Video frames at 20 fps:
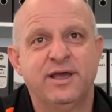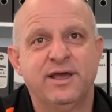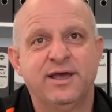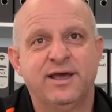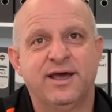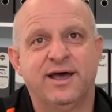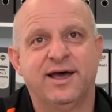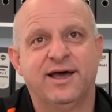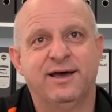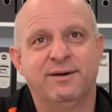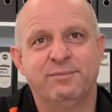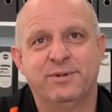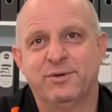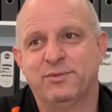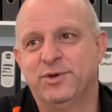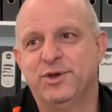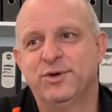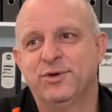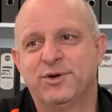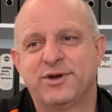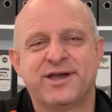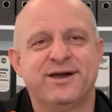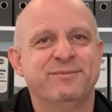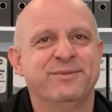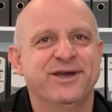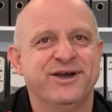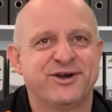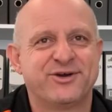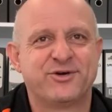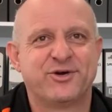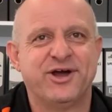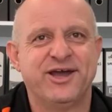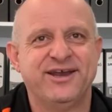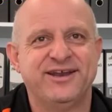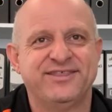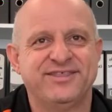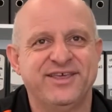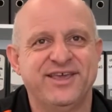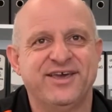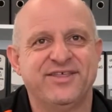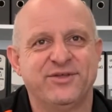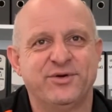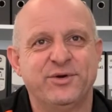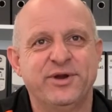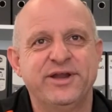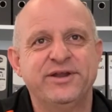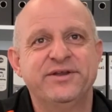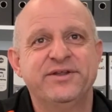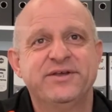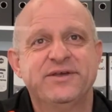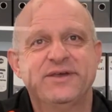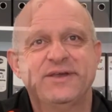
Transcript: but we all come out great at the other end,